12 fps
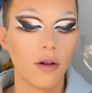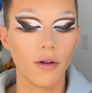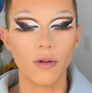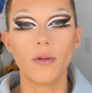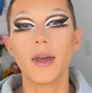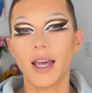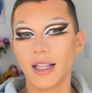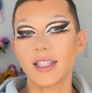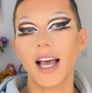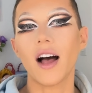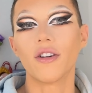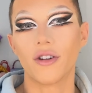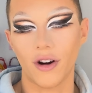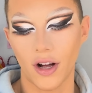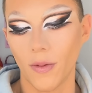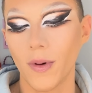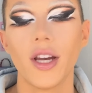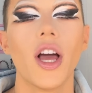we can tell,
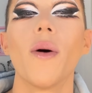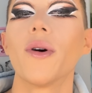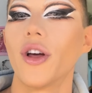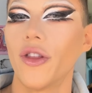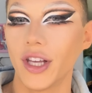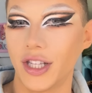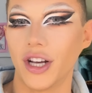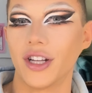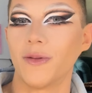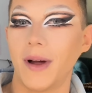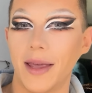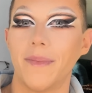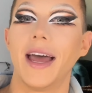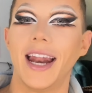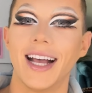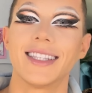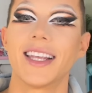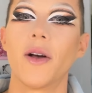girl. We know it only took 20
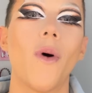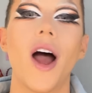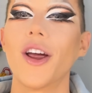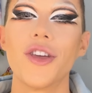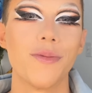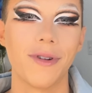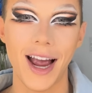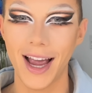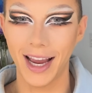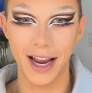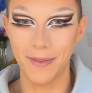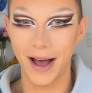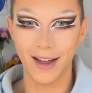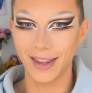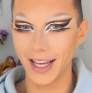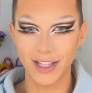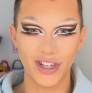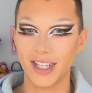minutes. Like, why are you bragging about
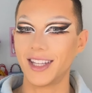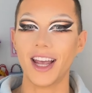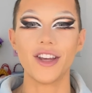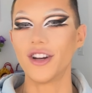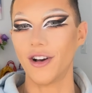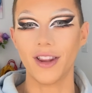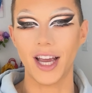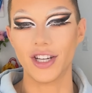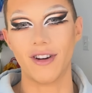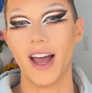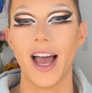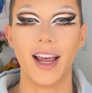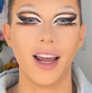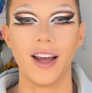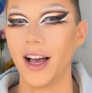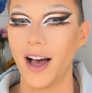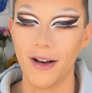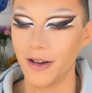this? Just say you don't like drag and
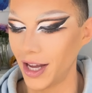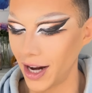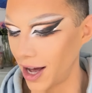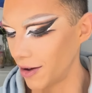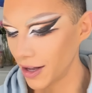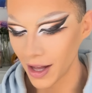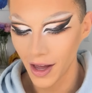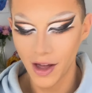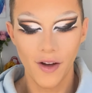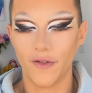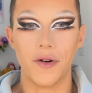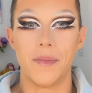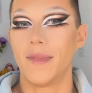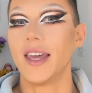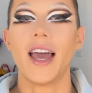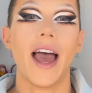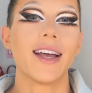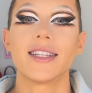go, you know? For
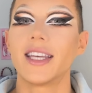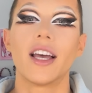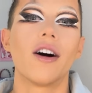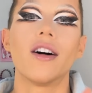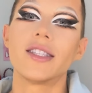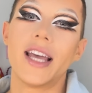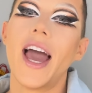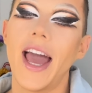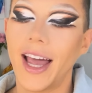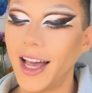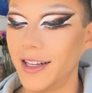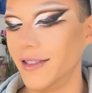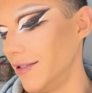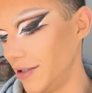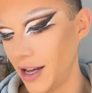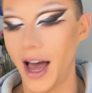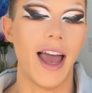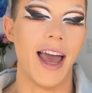me, I could take all day,
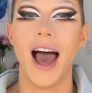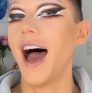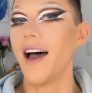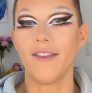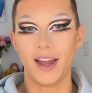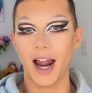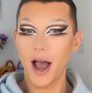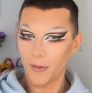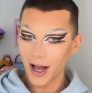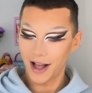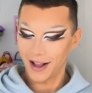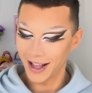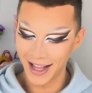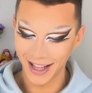and I have, and I will.